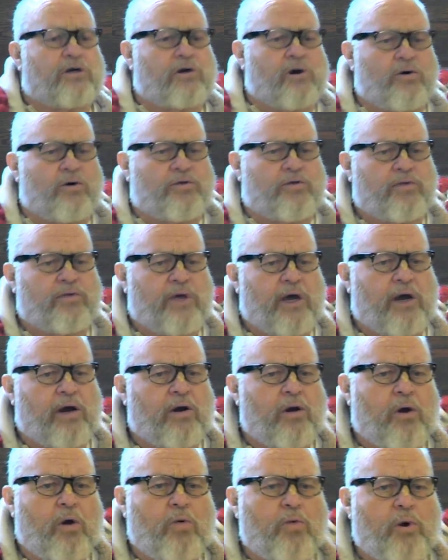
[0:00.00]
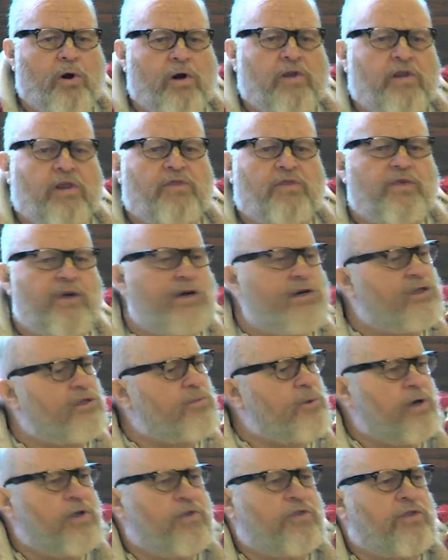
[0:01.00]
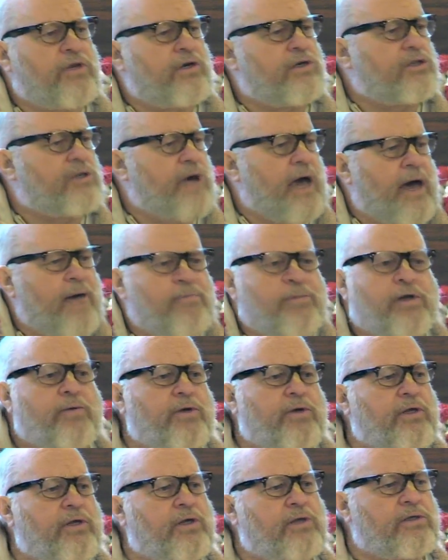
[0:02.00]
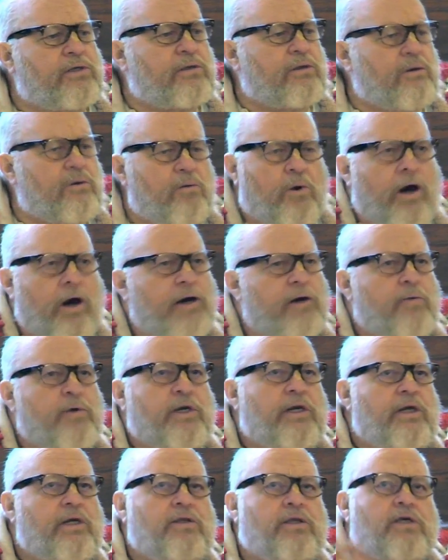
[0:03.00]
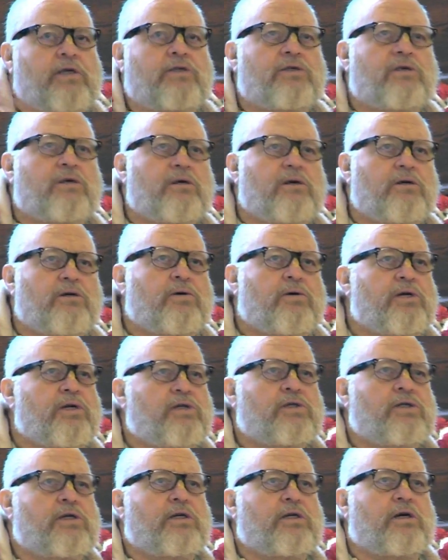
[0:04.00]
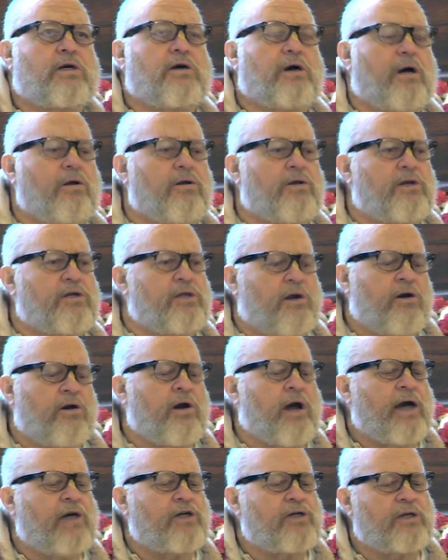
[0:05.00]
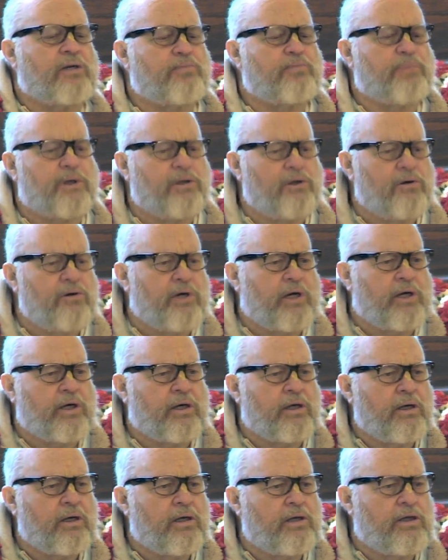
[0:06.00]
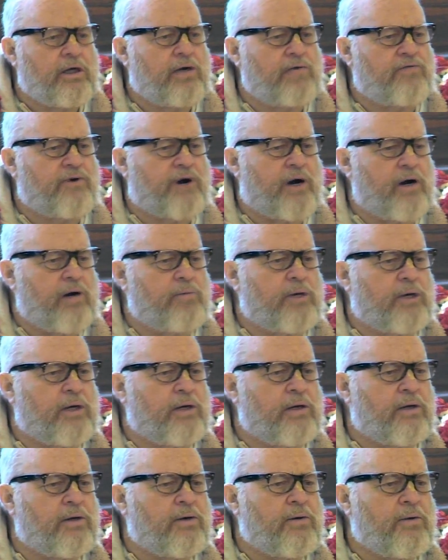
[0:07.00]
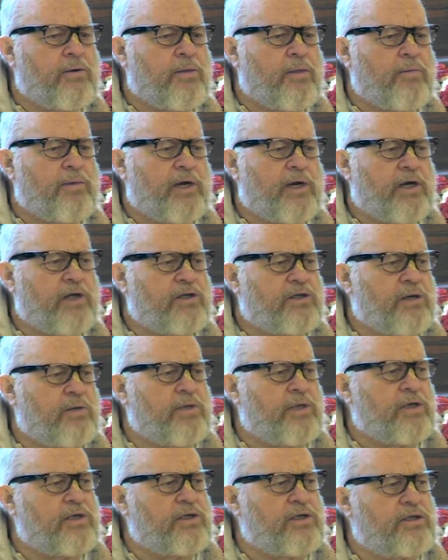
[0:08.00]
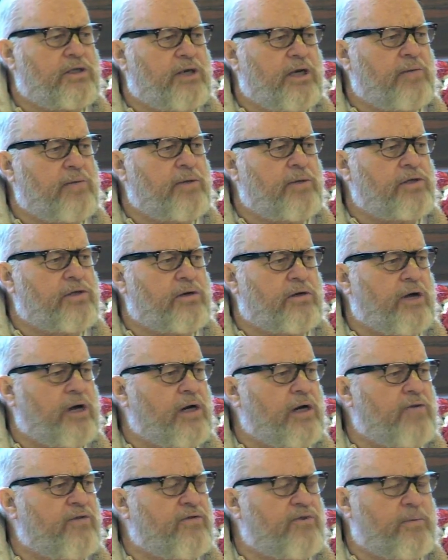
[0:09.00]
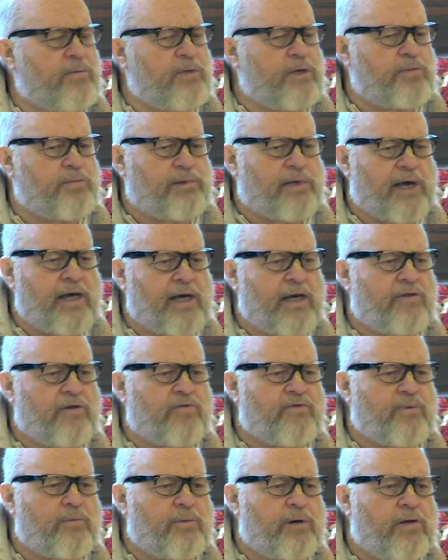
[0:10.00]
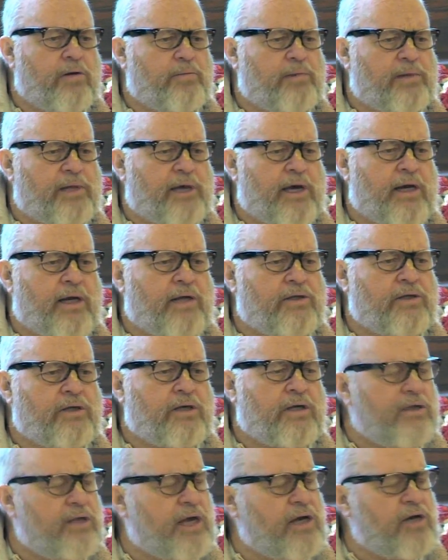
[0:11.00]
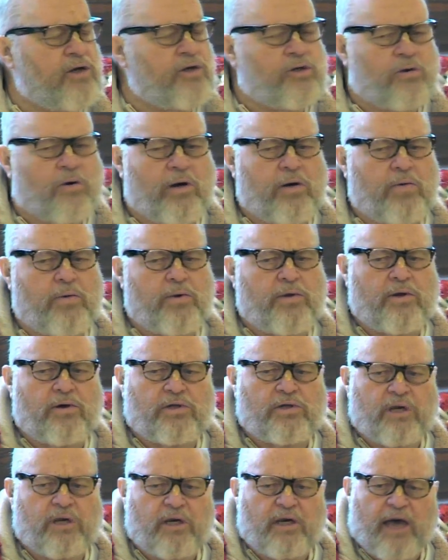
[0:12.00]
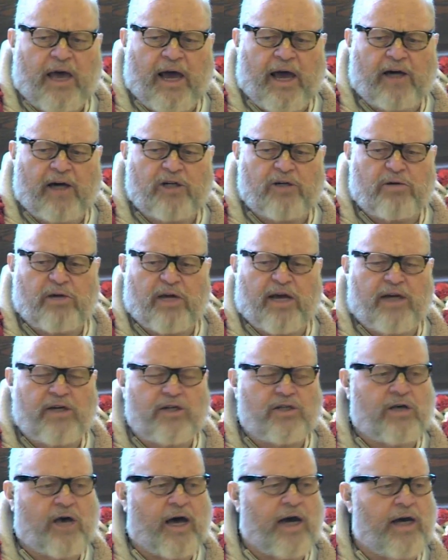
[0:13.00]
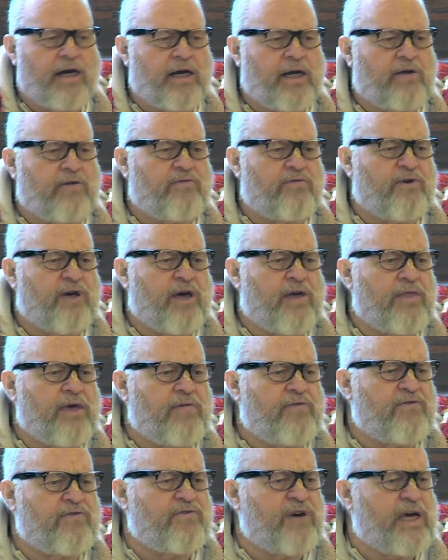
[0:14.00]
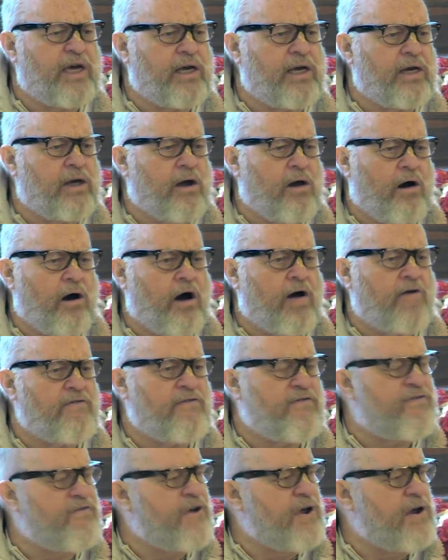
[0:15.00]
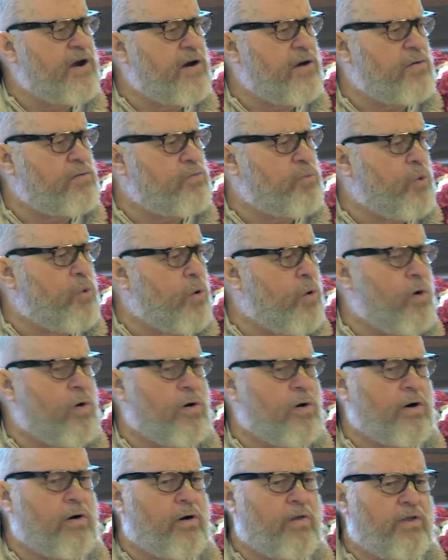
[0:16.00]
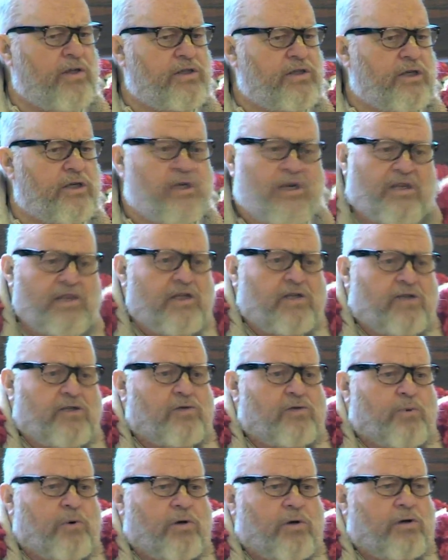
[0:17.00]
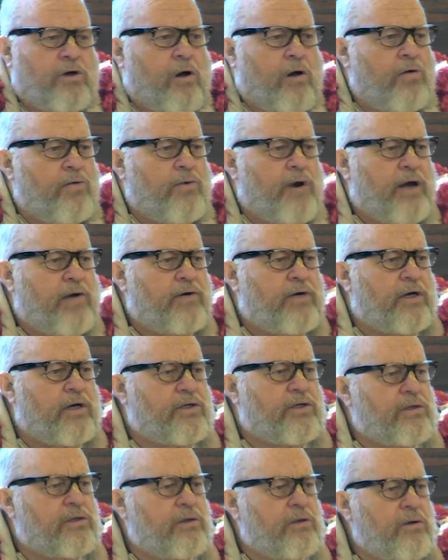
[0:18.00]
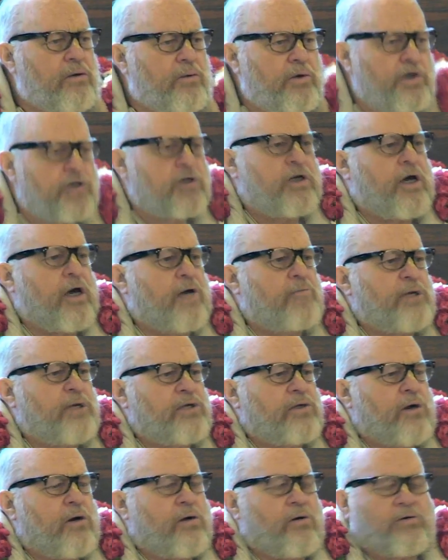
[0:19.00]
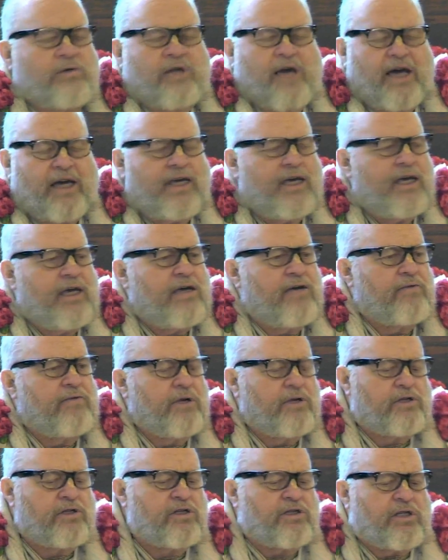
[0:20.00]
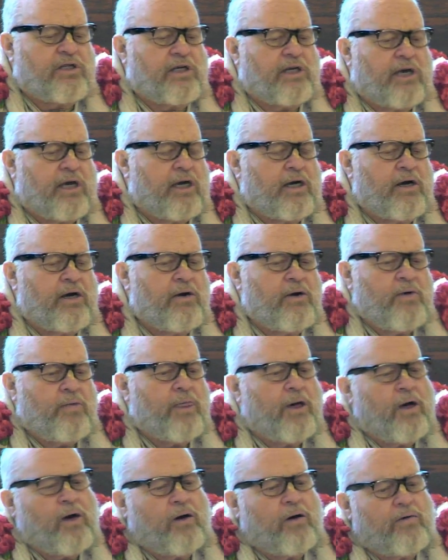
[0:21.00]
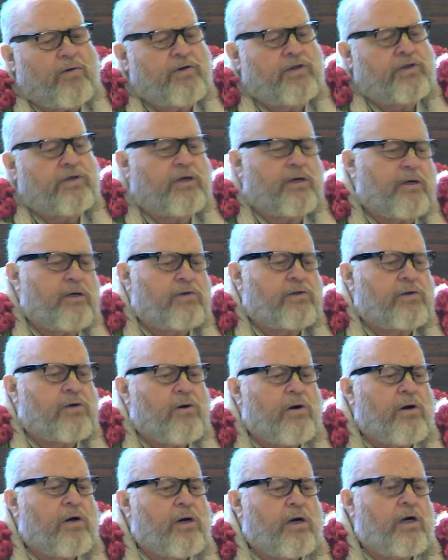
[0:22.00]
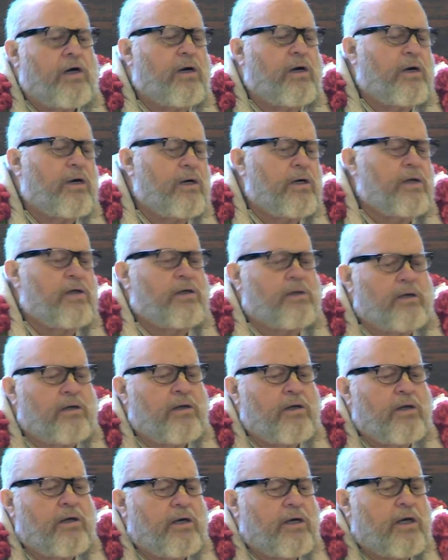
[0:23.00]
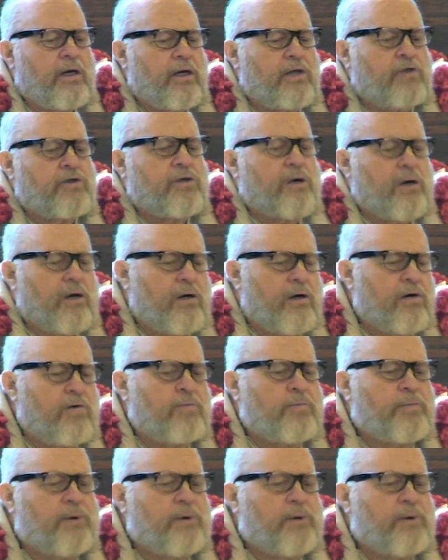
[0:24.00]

go through the air, what do you think's happening with these? Why do we need these? Do we just need to color this? They're actually polluting the environment. Because some of these demons are not even from this planet, they're from other planets. They enjoy when there's actual anxiety, and they feed on fear and war and all these things. This is what all around us. We should not be so naive as just thinking, oh, everything's going on, and it's all,